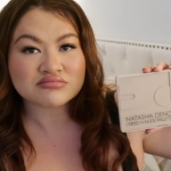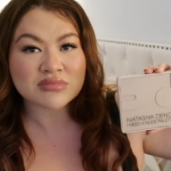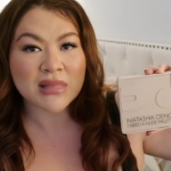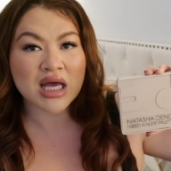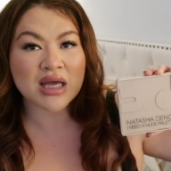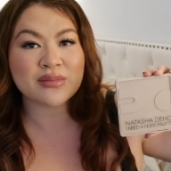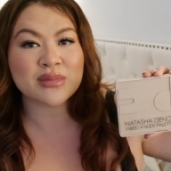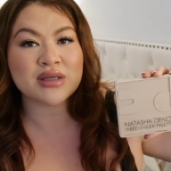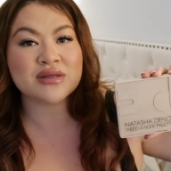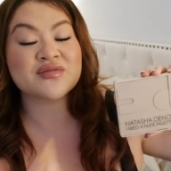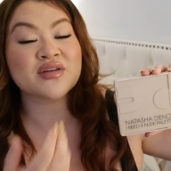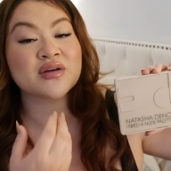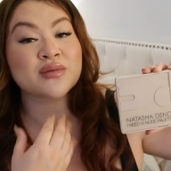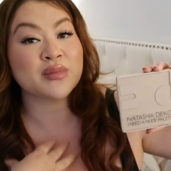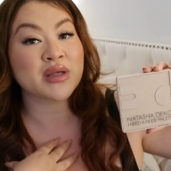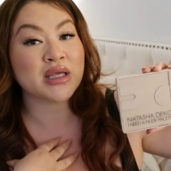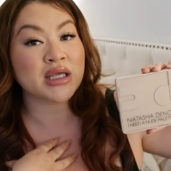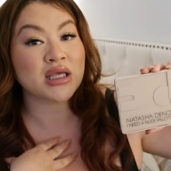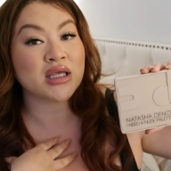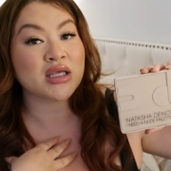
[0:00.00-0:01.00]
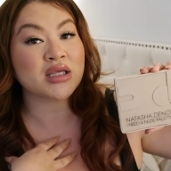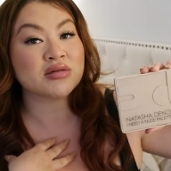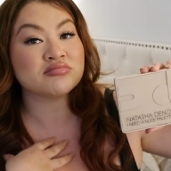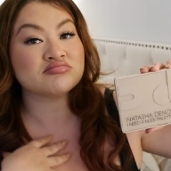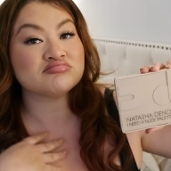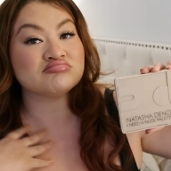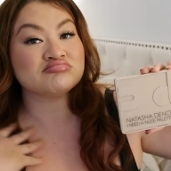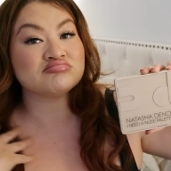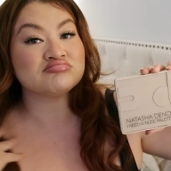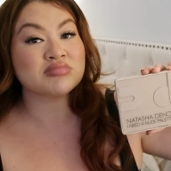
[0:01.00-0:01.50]
I mean, for me,
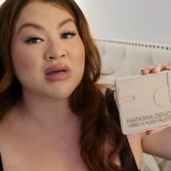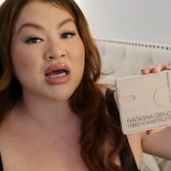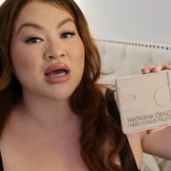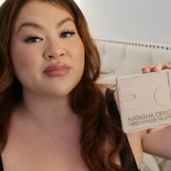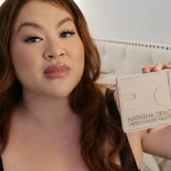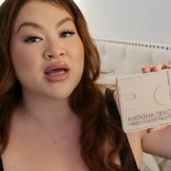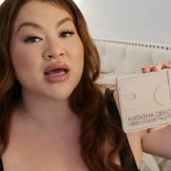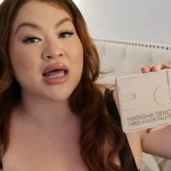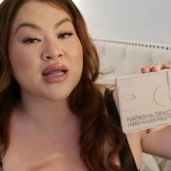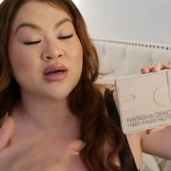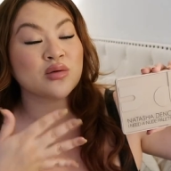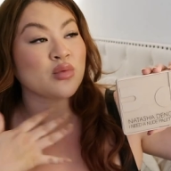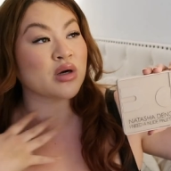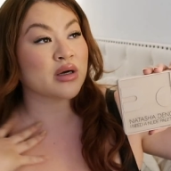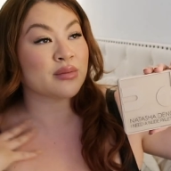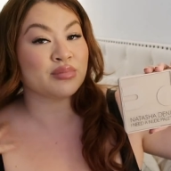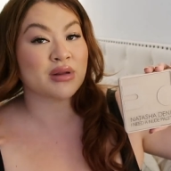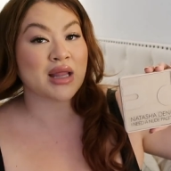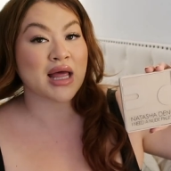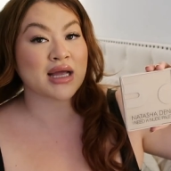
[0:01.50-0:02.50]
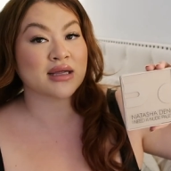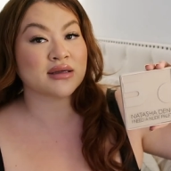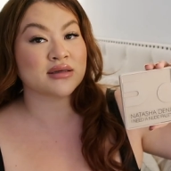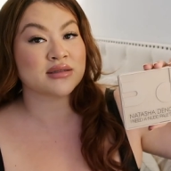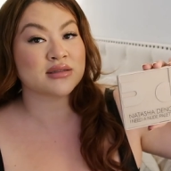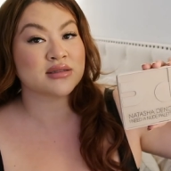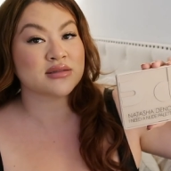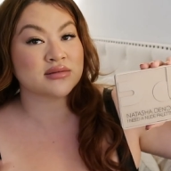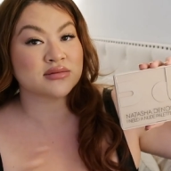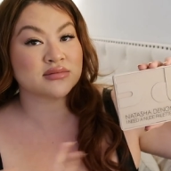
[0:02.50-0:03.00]
I don't wear black
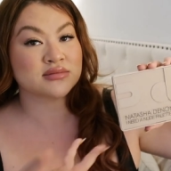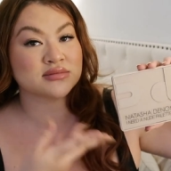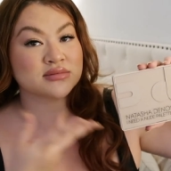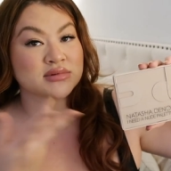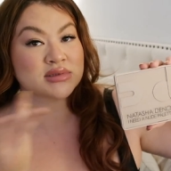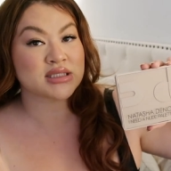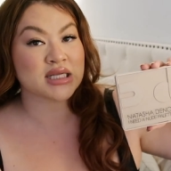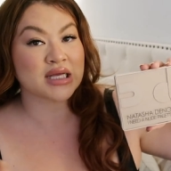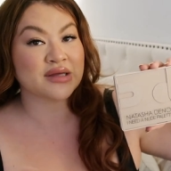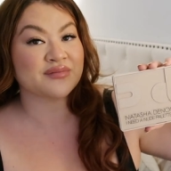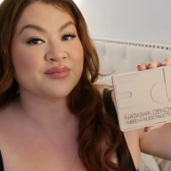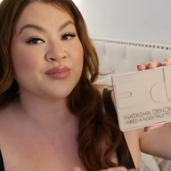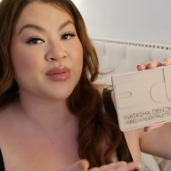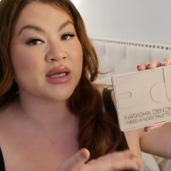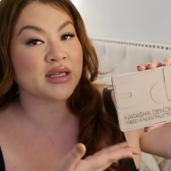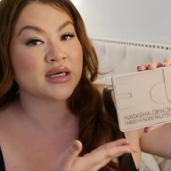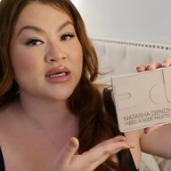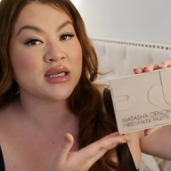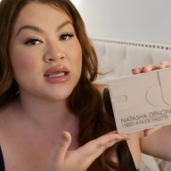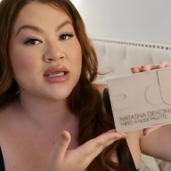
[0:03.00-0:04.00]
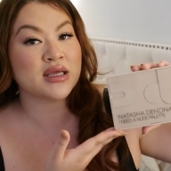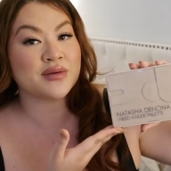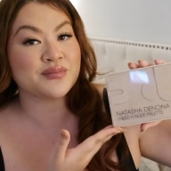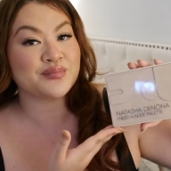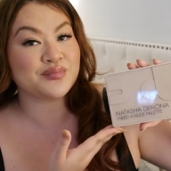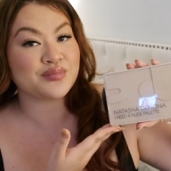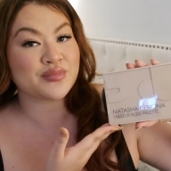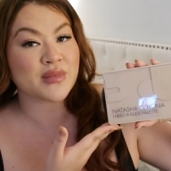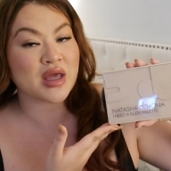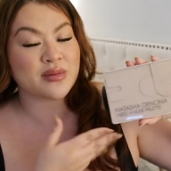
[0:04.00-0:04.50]
stuff, but
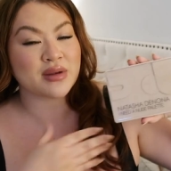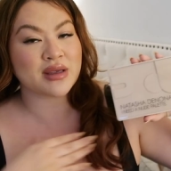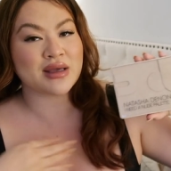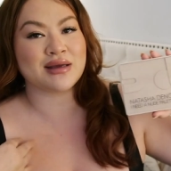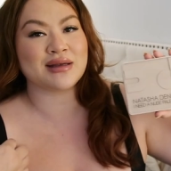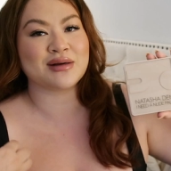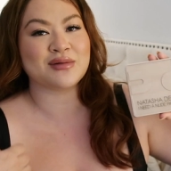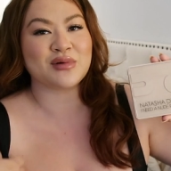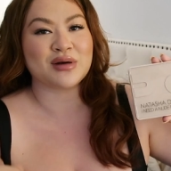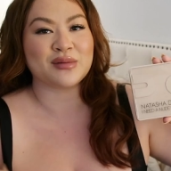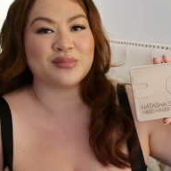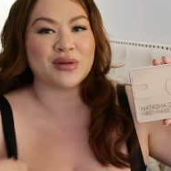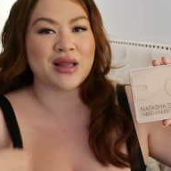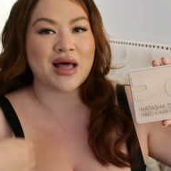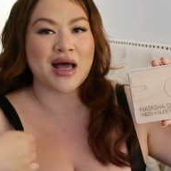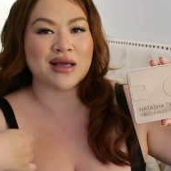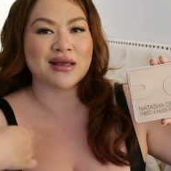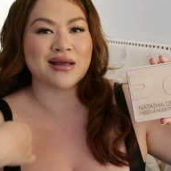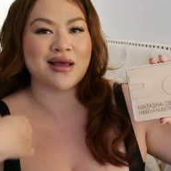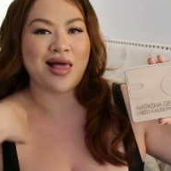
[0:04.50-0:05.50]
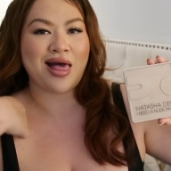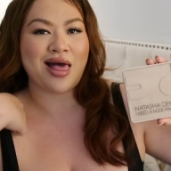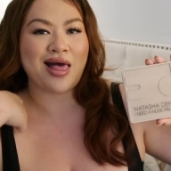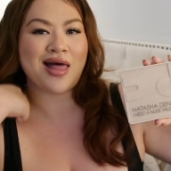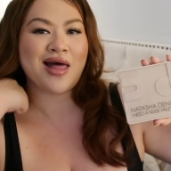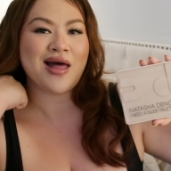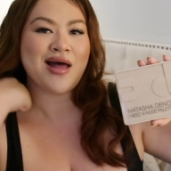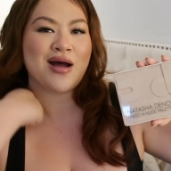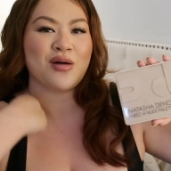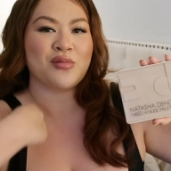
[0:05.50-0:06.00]
I mean, I don't wear black.
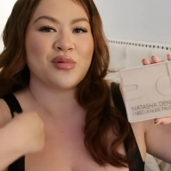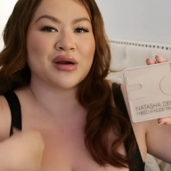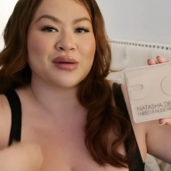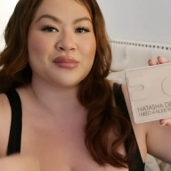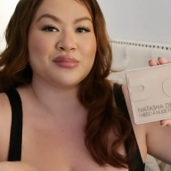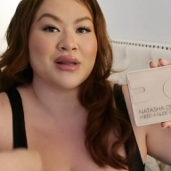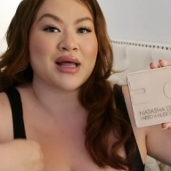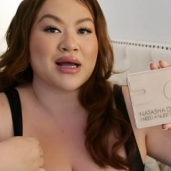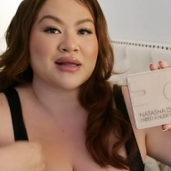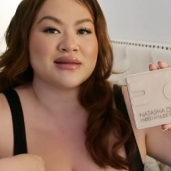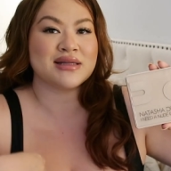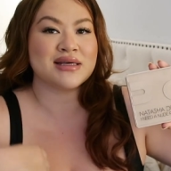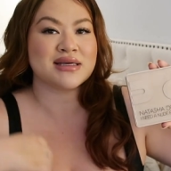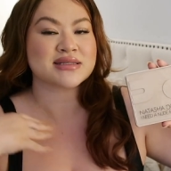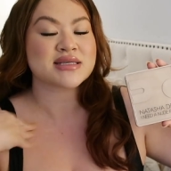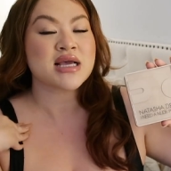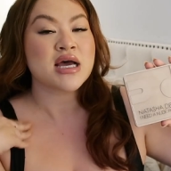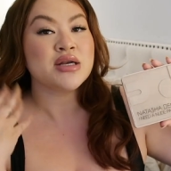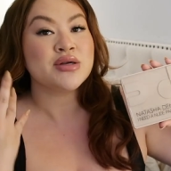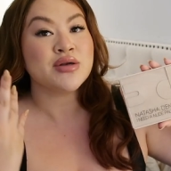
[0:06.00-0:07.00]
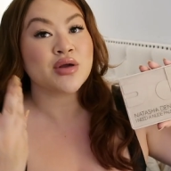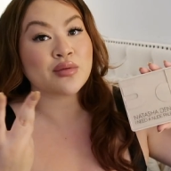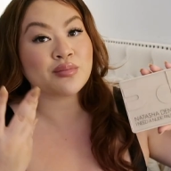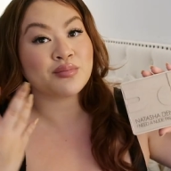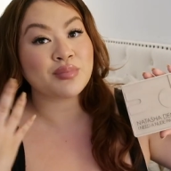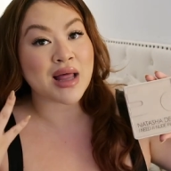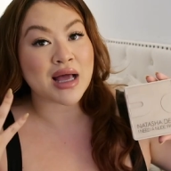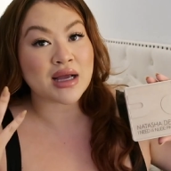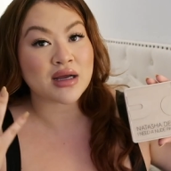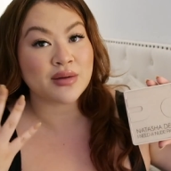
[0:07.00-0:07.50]
I'm wearing black no,
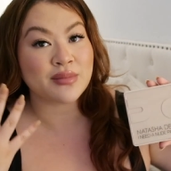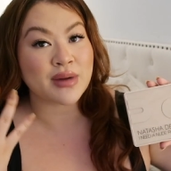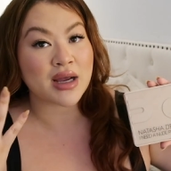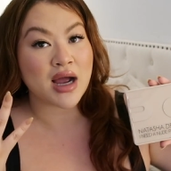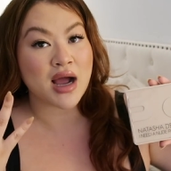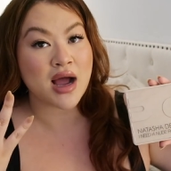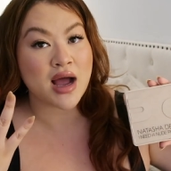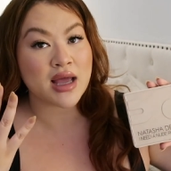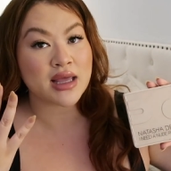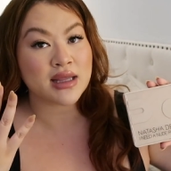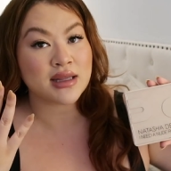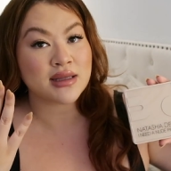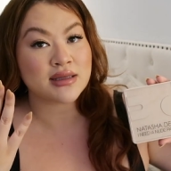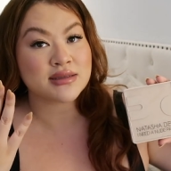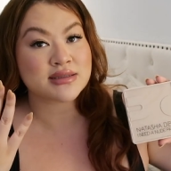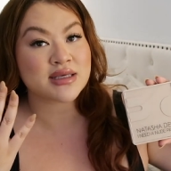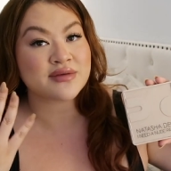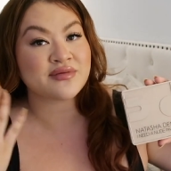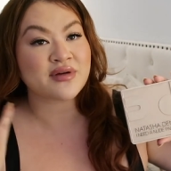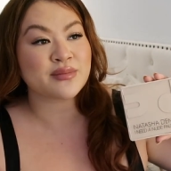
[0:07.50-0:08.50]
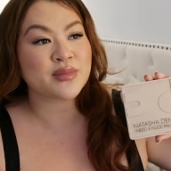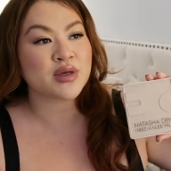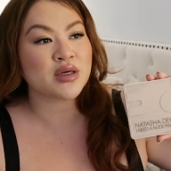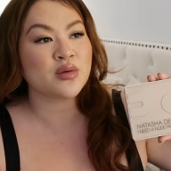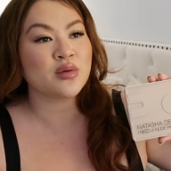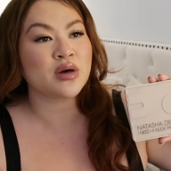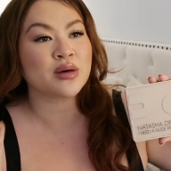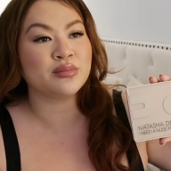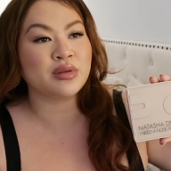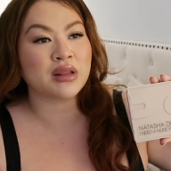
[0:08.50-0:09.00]
black on my eyes. If I'm gonna
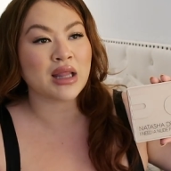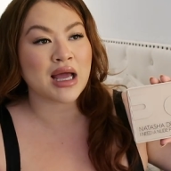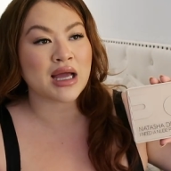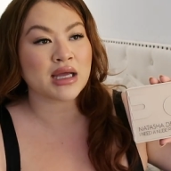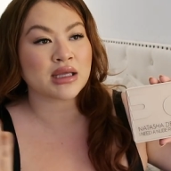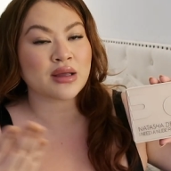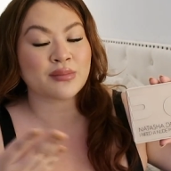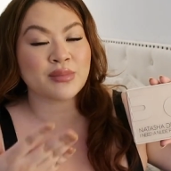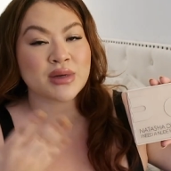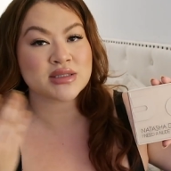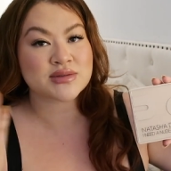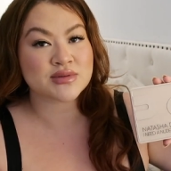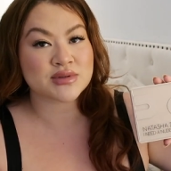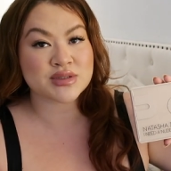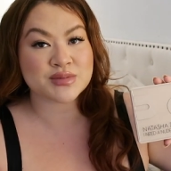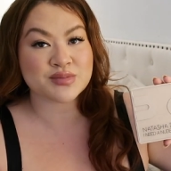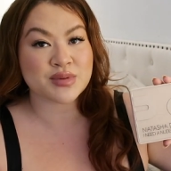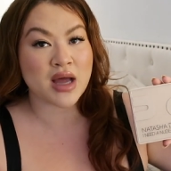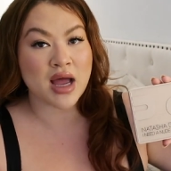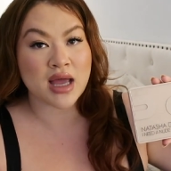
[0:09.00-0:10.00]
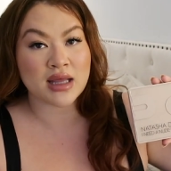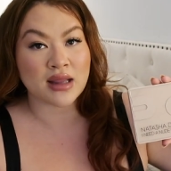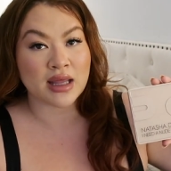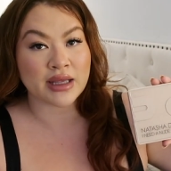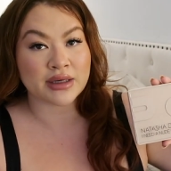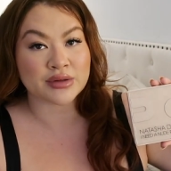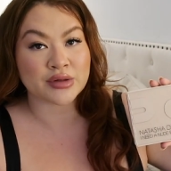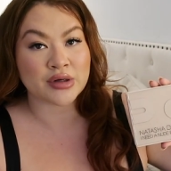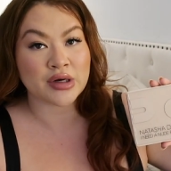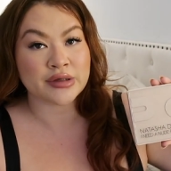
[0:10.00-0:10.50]
wear black, I might as well just put
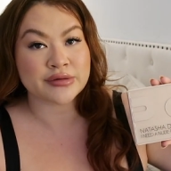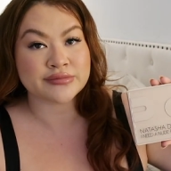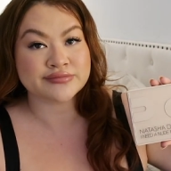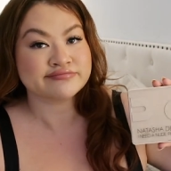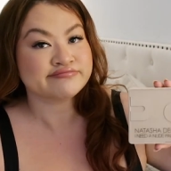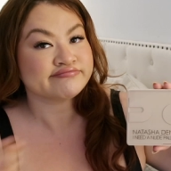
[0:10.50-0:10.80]
eyeliner on,